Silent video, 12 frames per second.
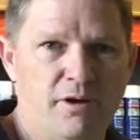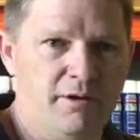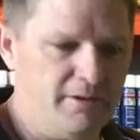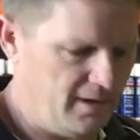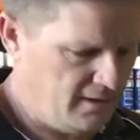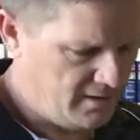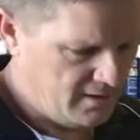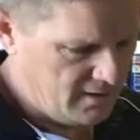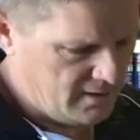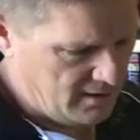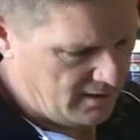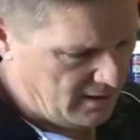rotor.
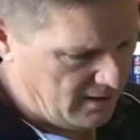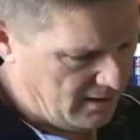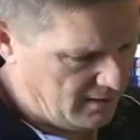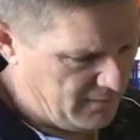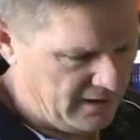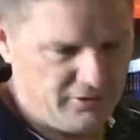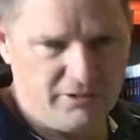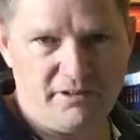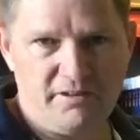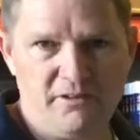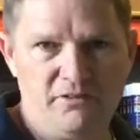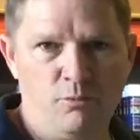As I
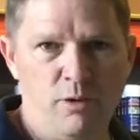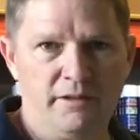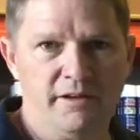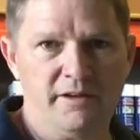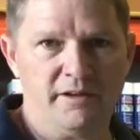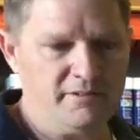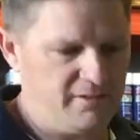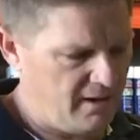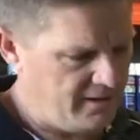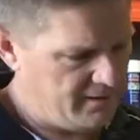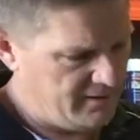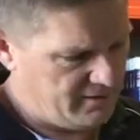said, this is a 1 litre
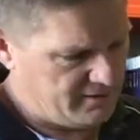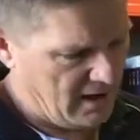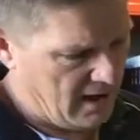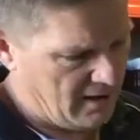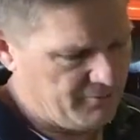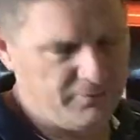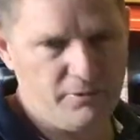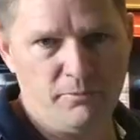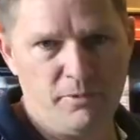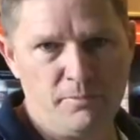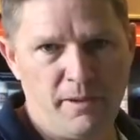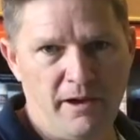container. It's half
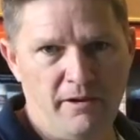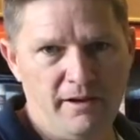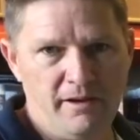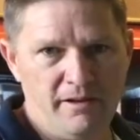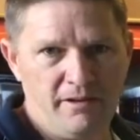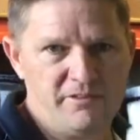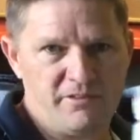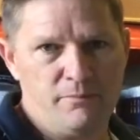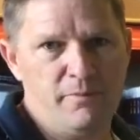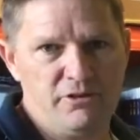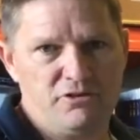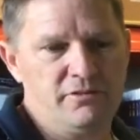filled with powder. It's the
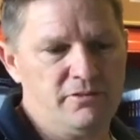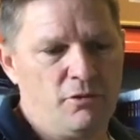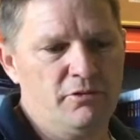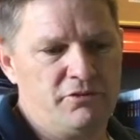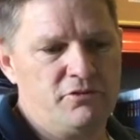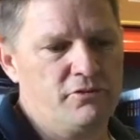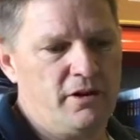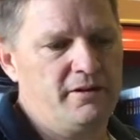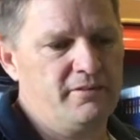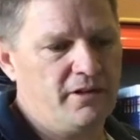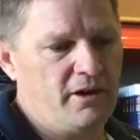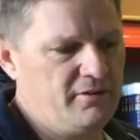measured
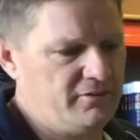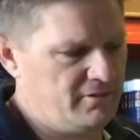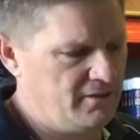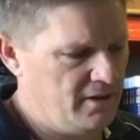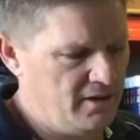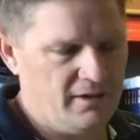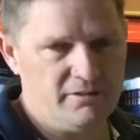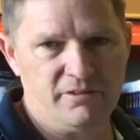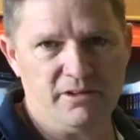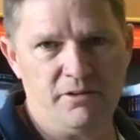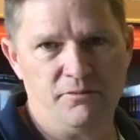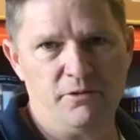concentrated dose
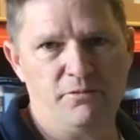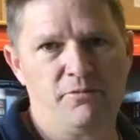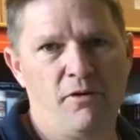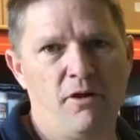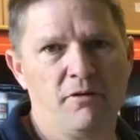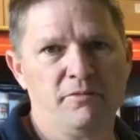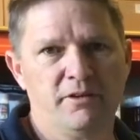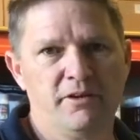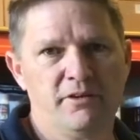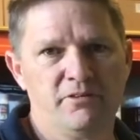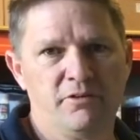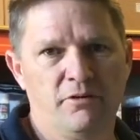to give you 5
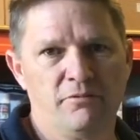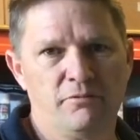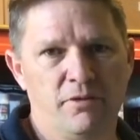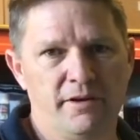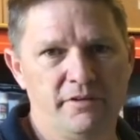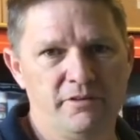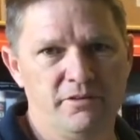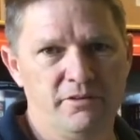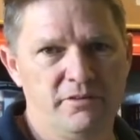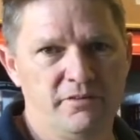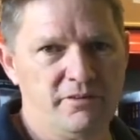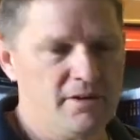litres of ready to
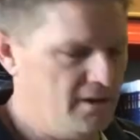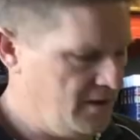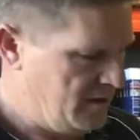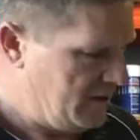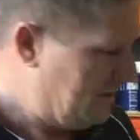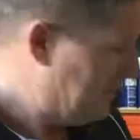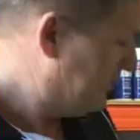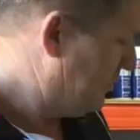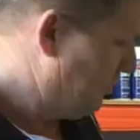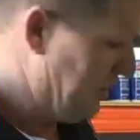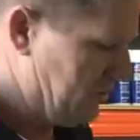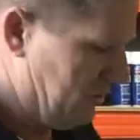use.
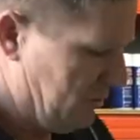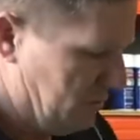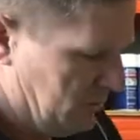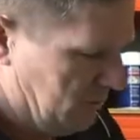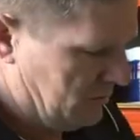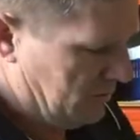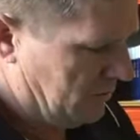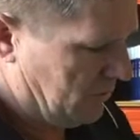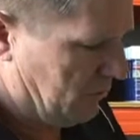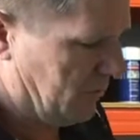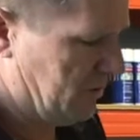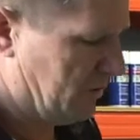So when you
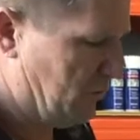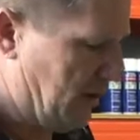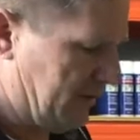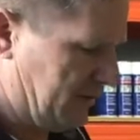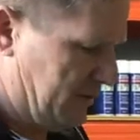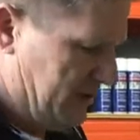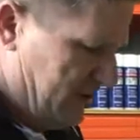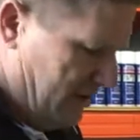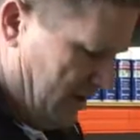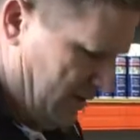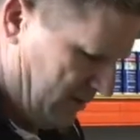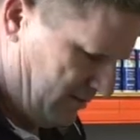crack
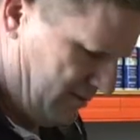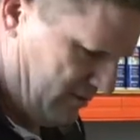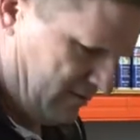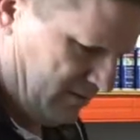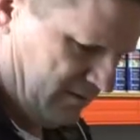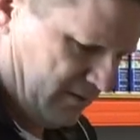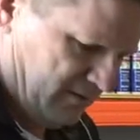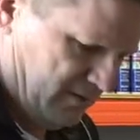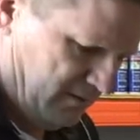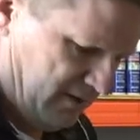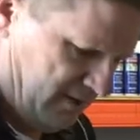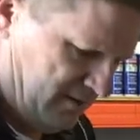the
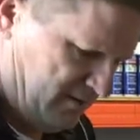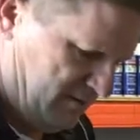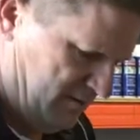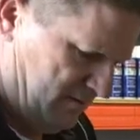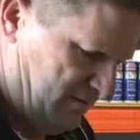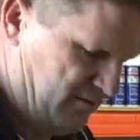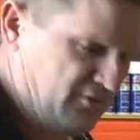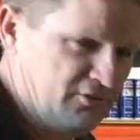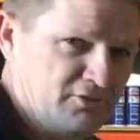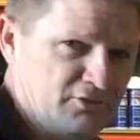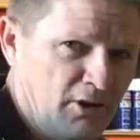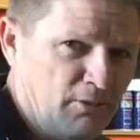lid,
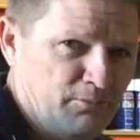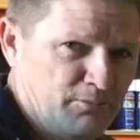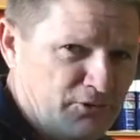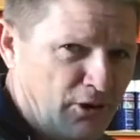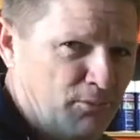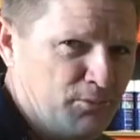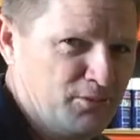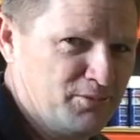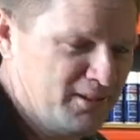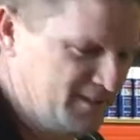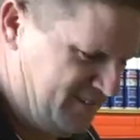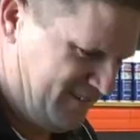childproof
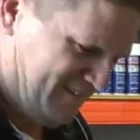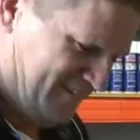lid,